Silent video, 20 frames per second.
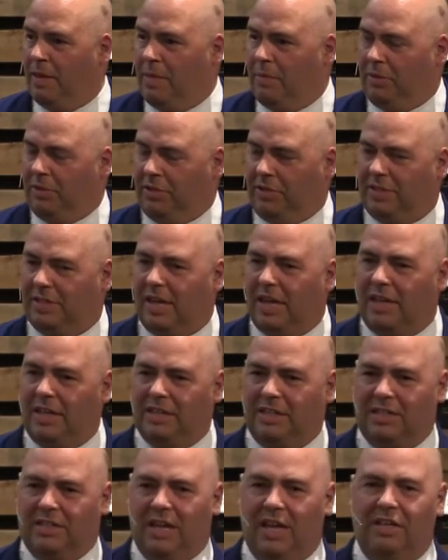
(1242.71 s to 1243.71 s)
But the
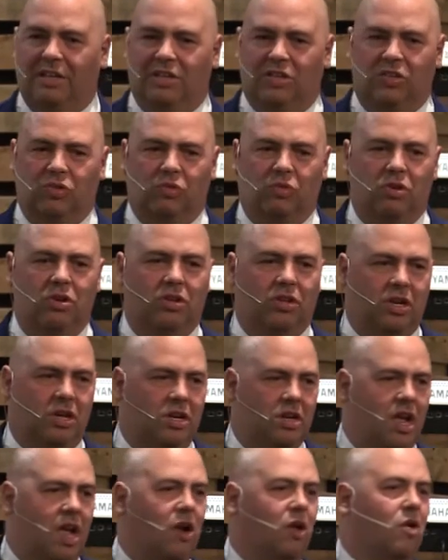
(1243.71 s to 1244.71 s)
second sentence really
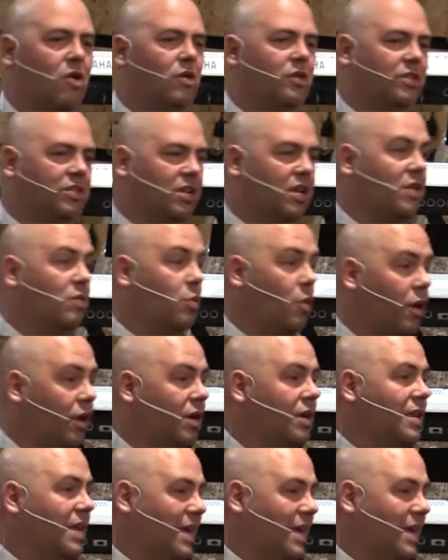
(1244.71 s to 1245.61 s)
narrows in what it